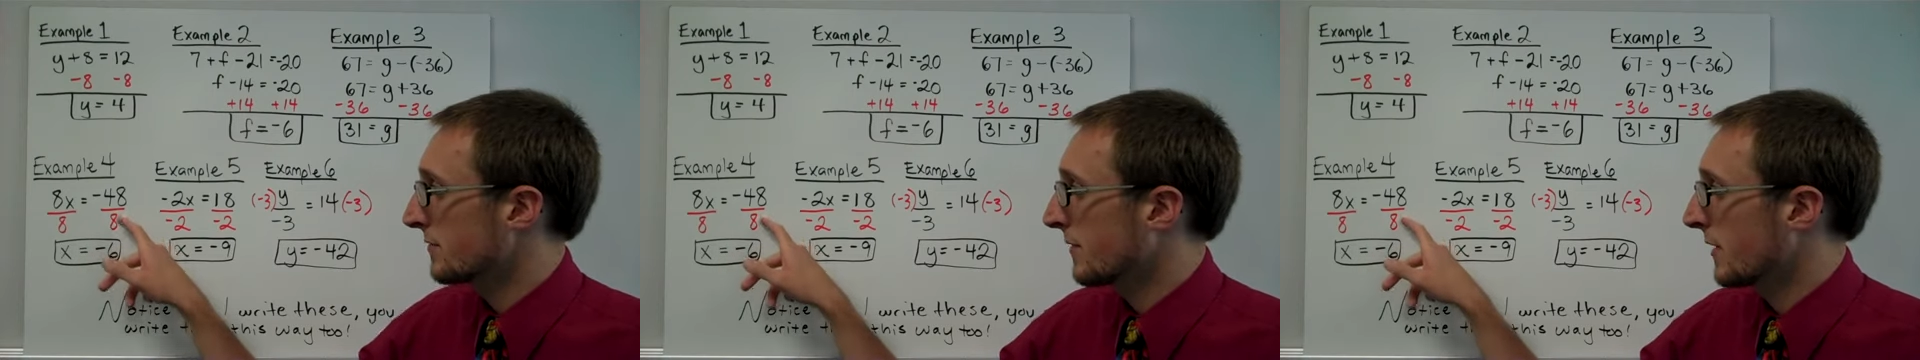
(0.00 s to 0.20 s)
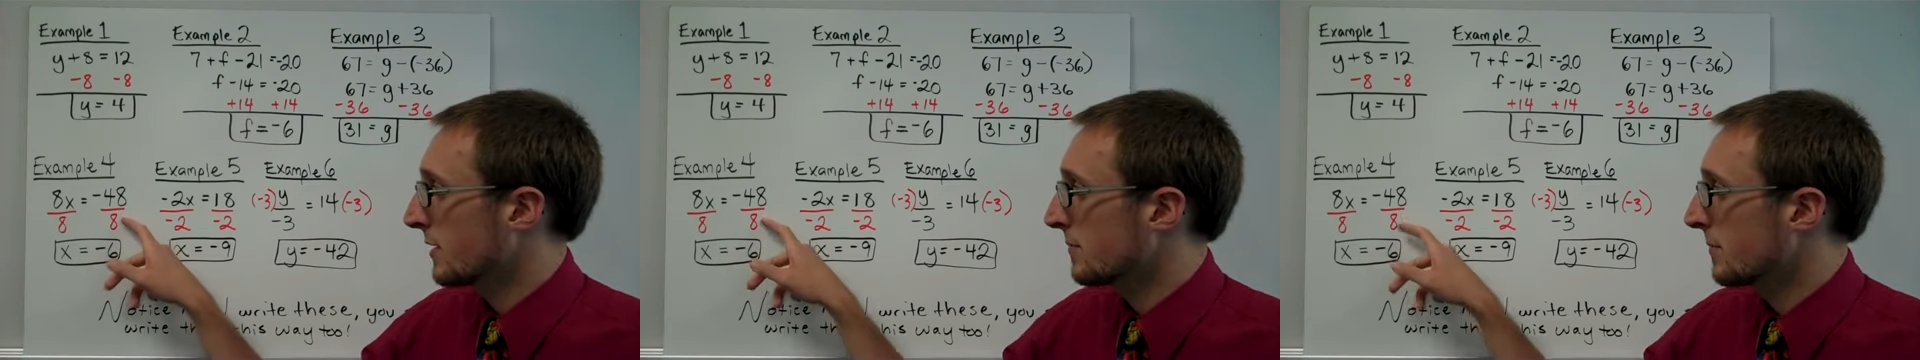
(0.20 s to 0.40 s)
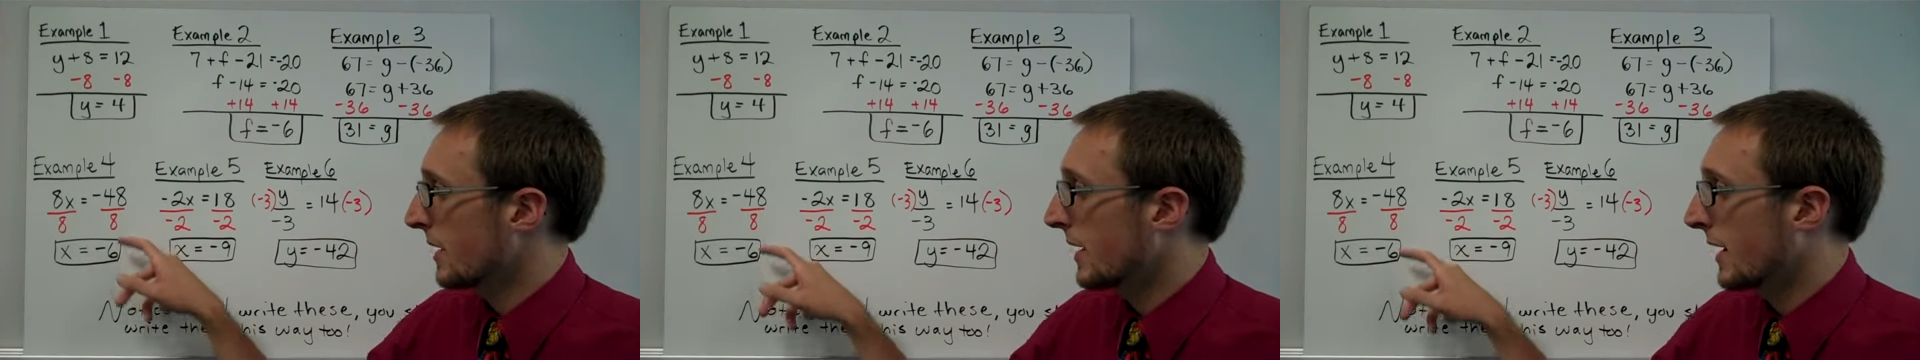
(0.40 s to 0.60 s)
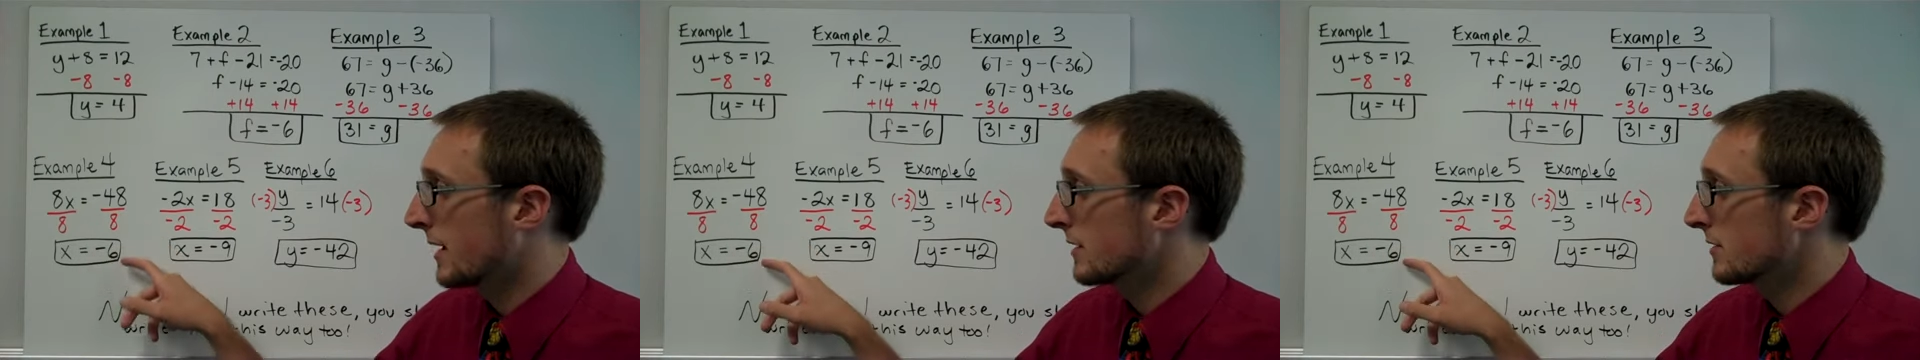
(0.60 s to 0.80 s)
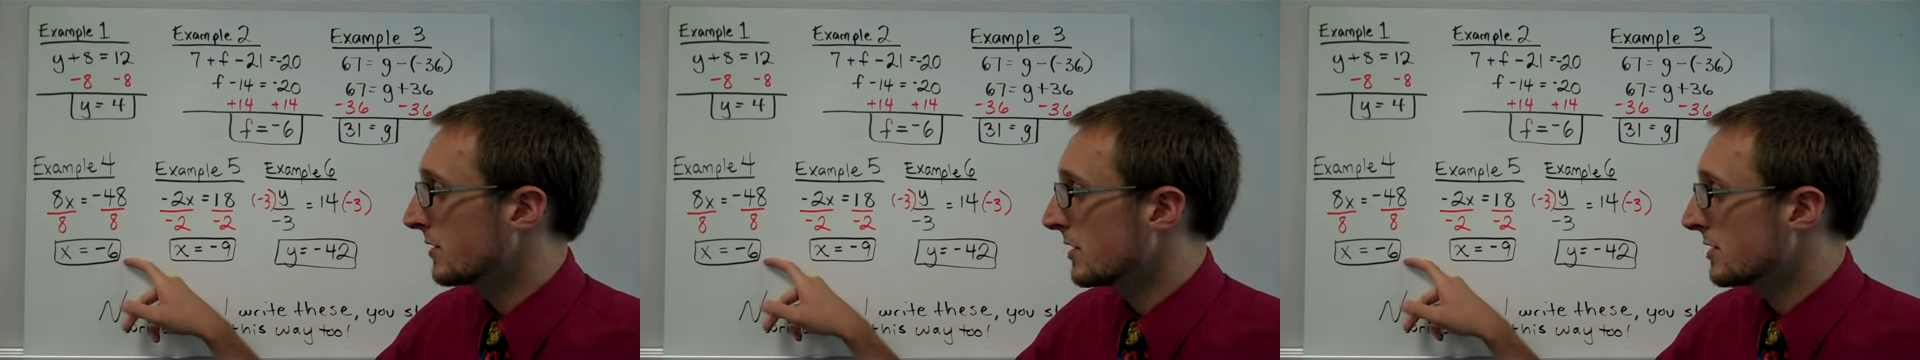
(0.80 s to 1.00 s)
divided by
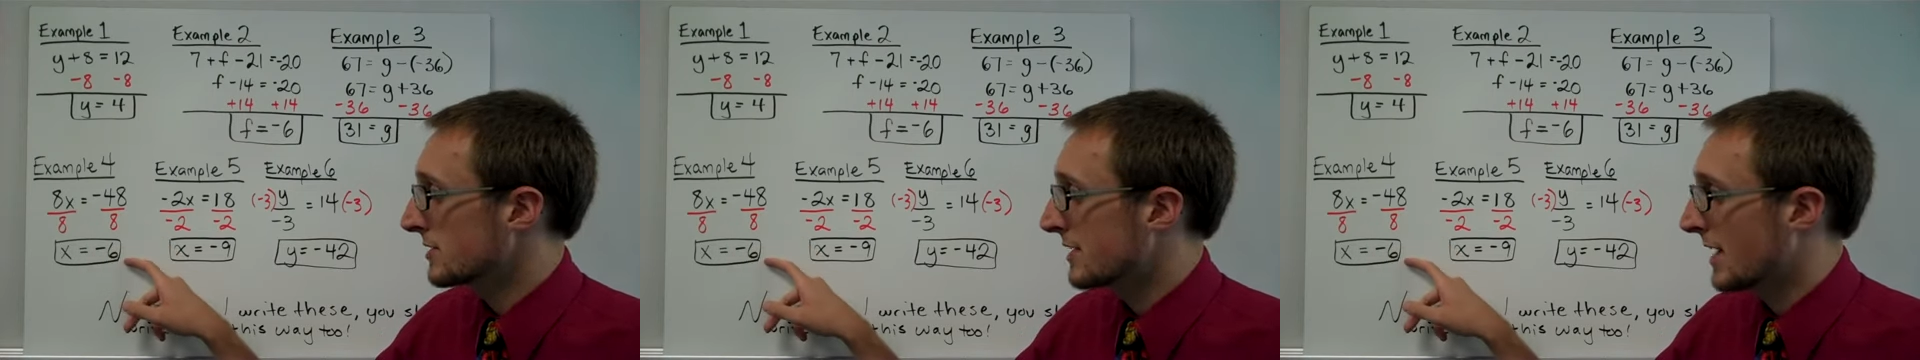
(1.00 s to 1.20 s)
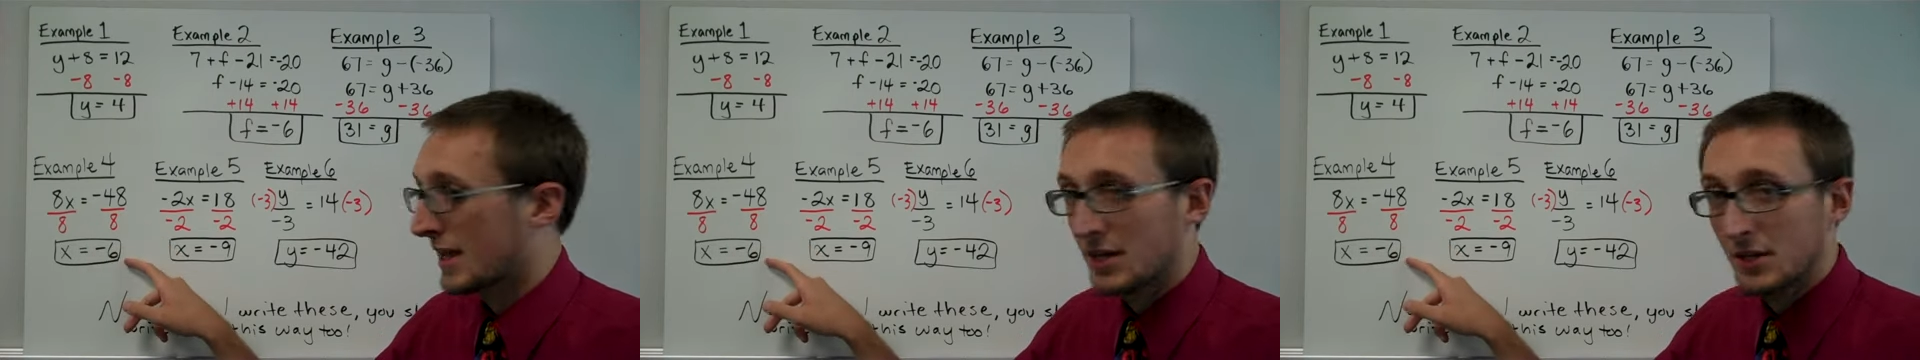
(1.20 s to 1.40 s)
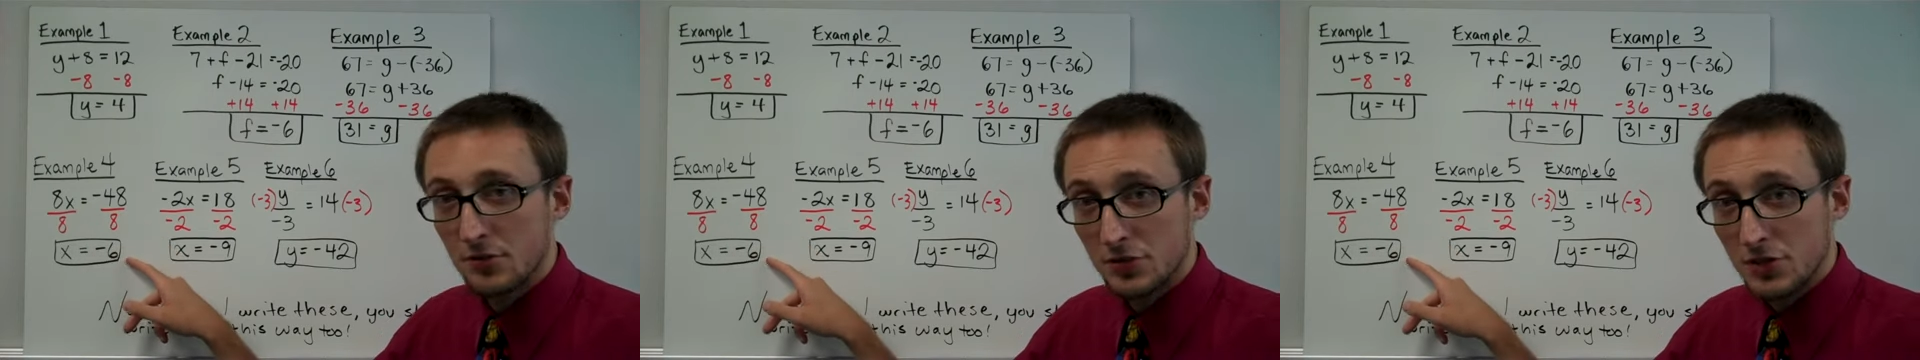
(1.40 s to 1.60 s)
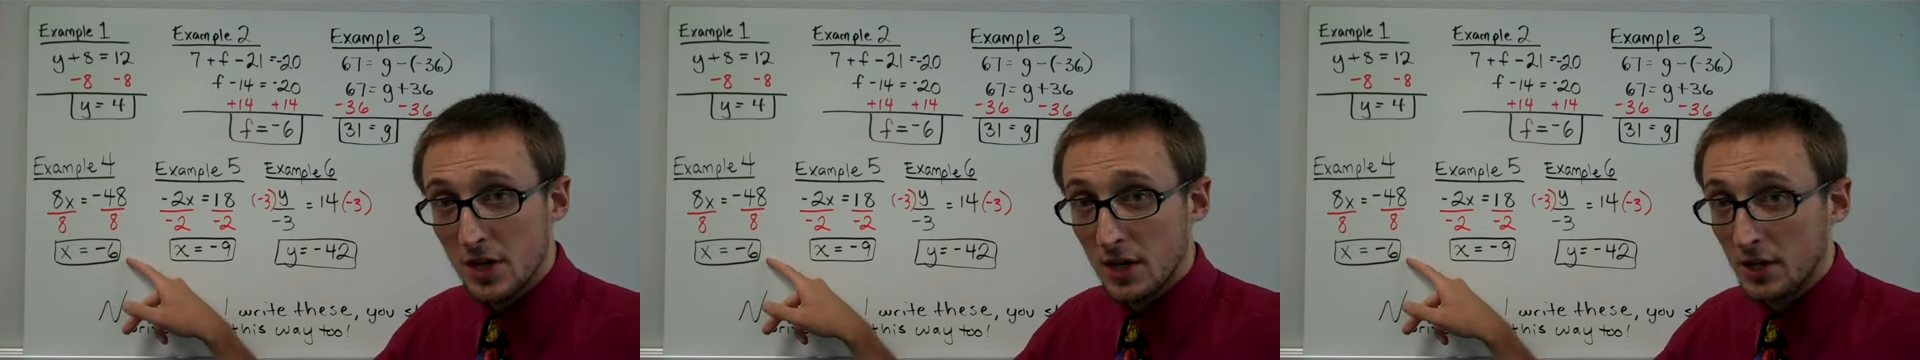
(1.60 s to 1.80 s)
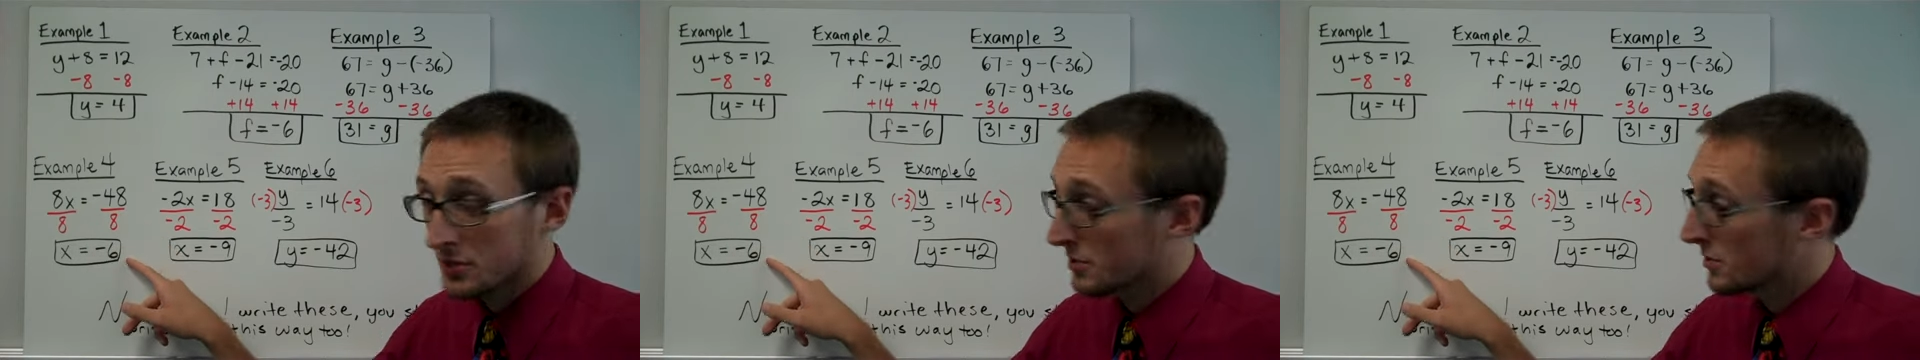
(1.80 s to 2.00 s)
8 is negative
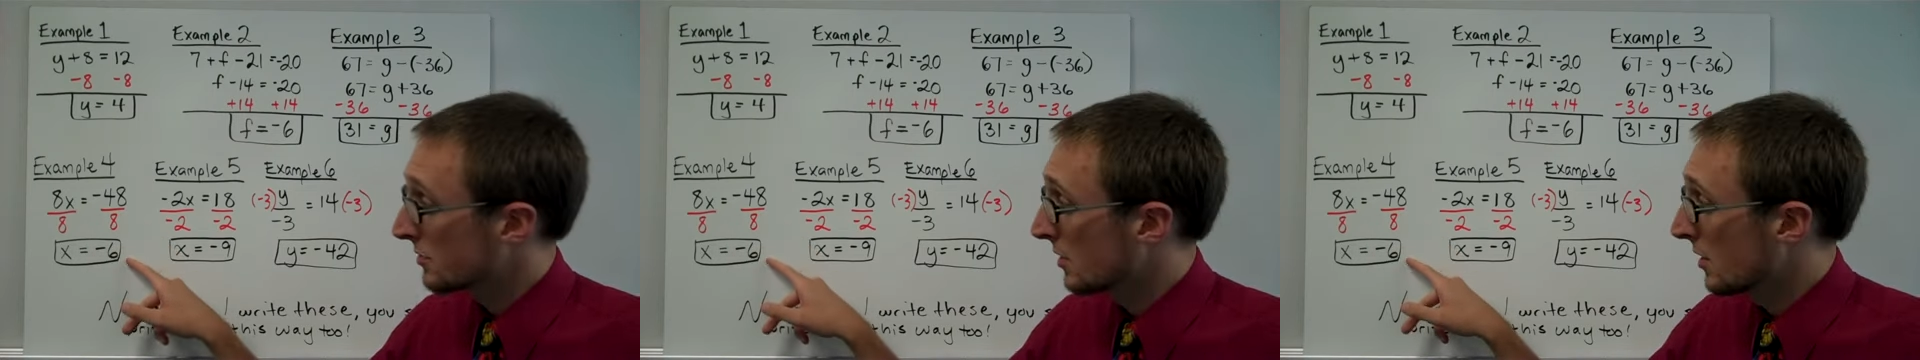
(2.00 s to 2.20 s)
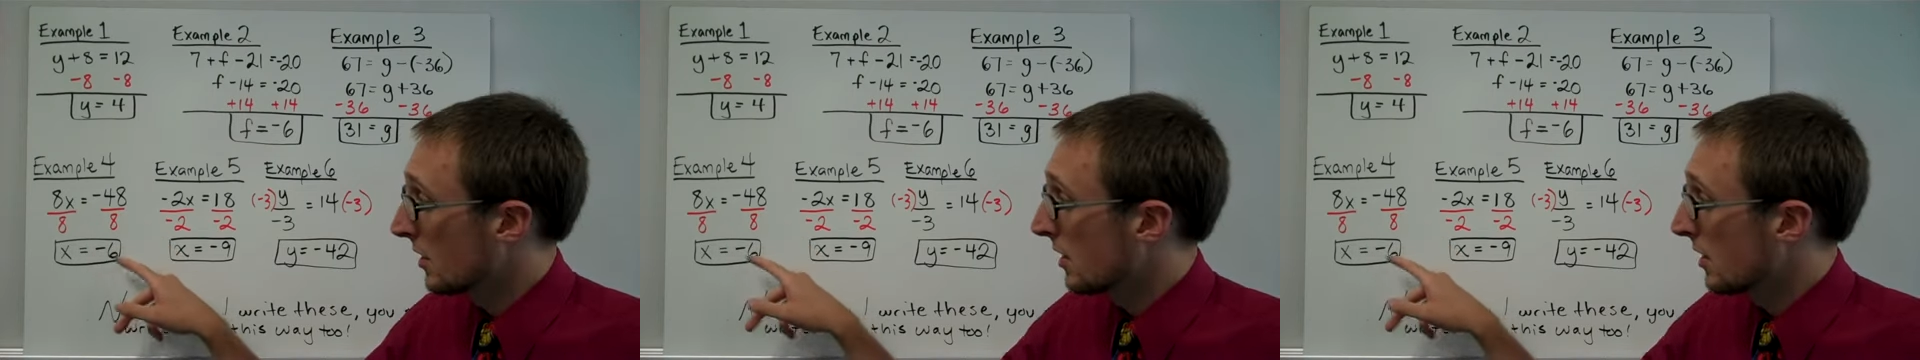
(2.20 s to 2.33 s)
6.